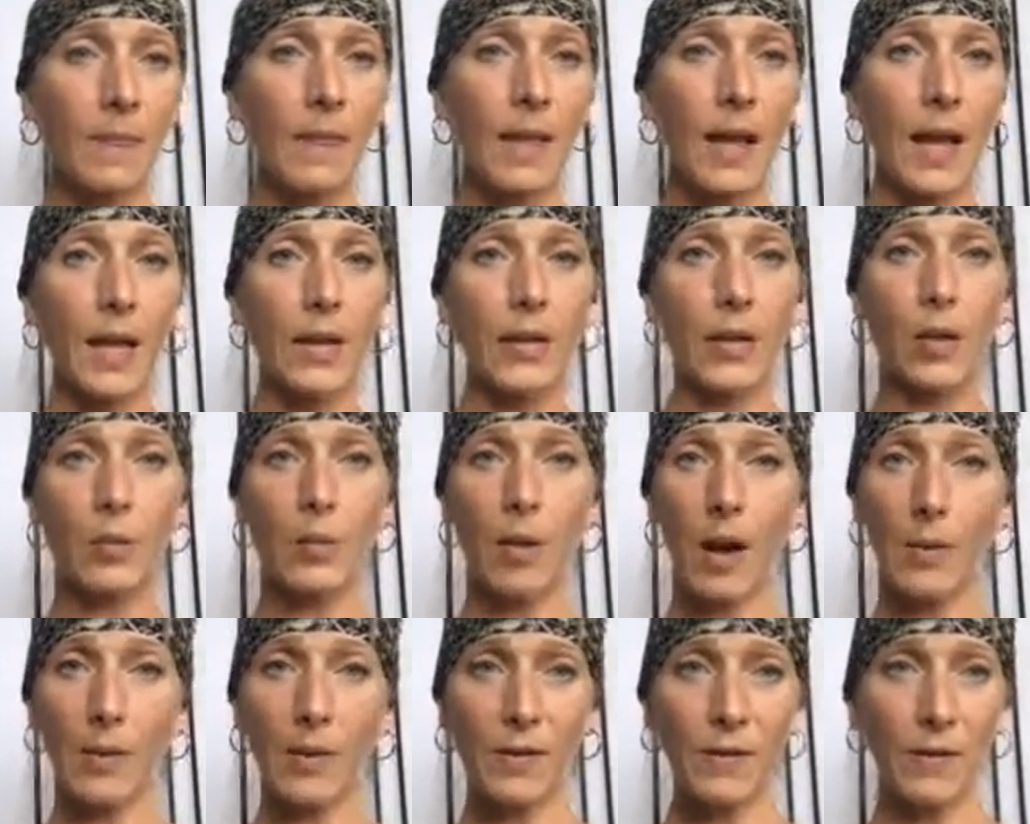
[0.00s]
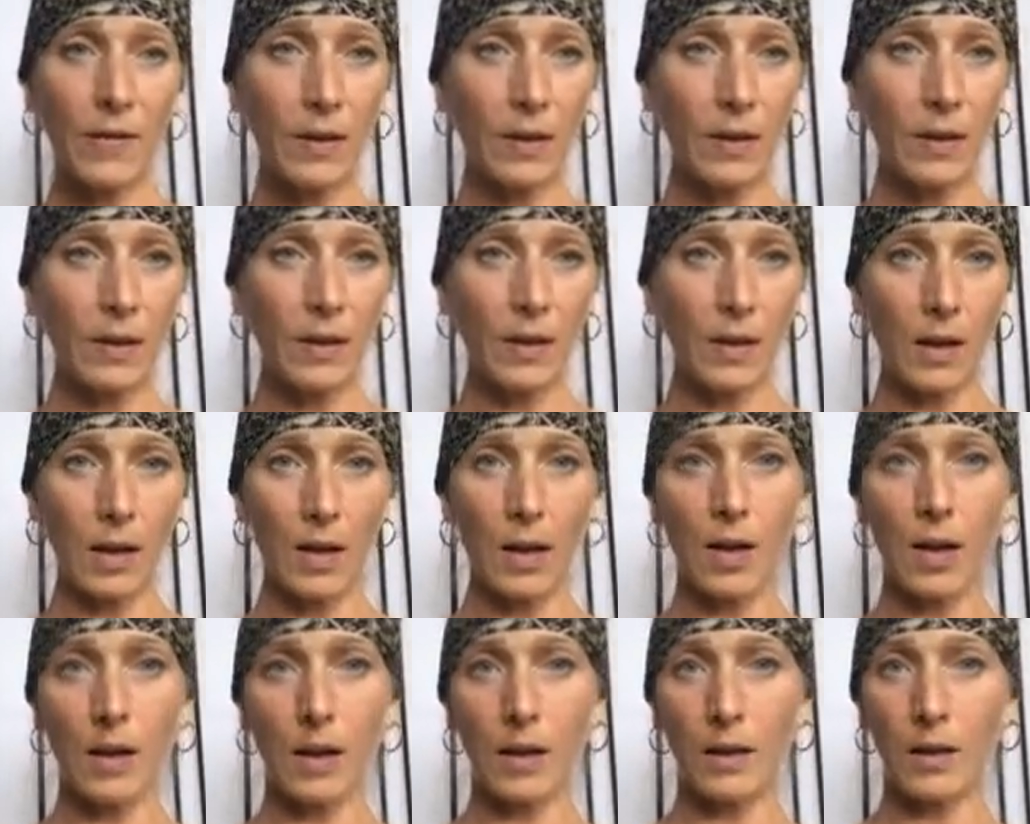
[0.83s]
then you're probably feeling
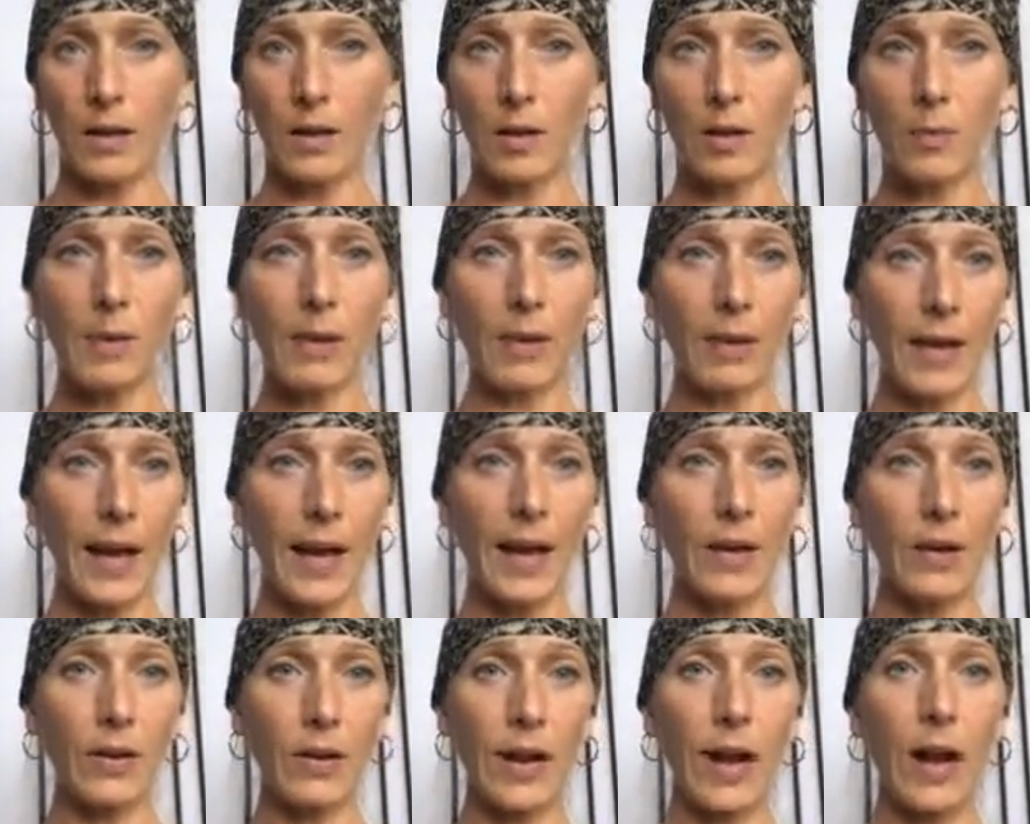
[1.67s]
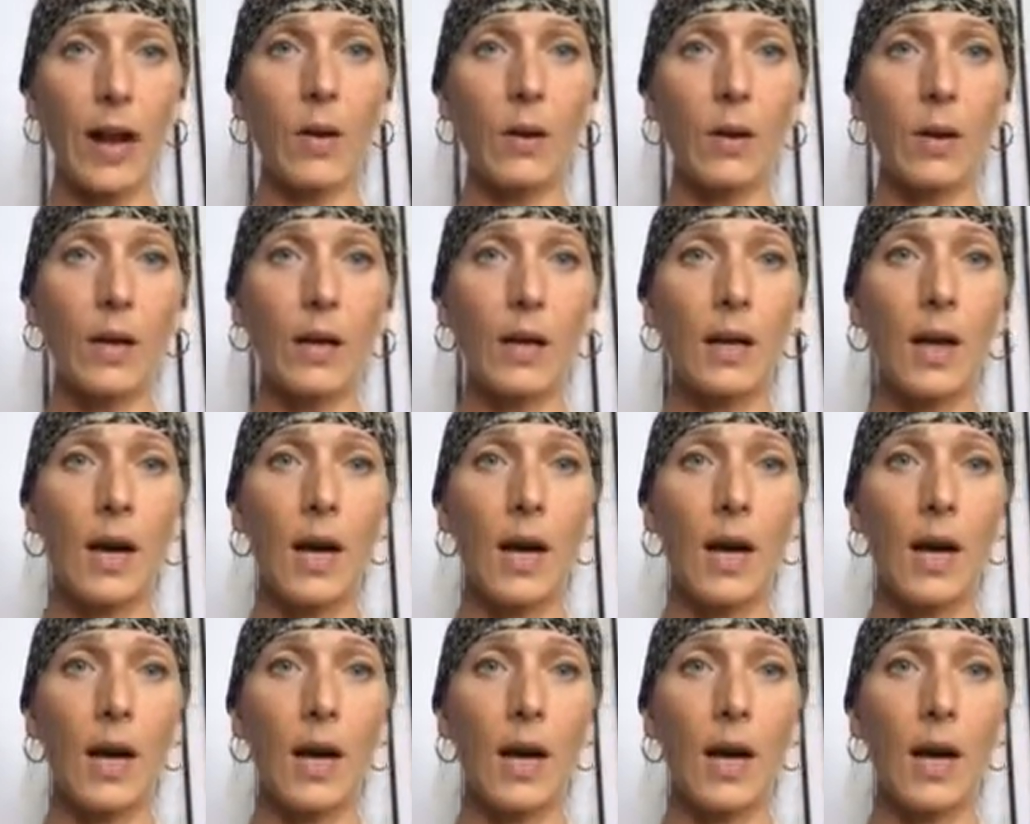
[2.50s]
a little bit lighter now.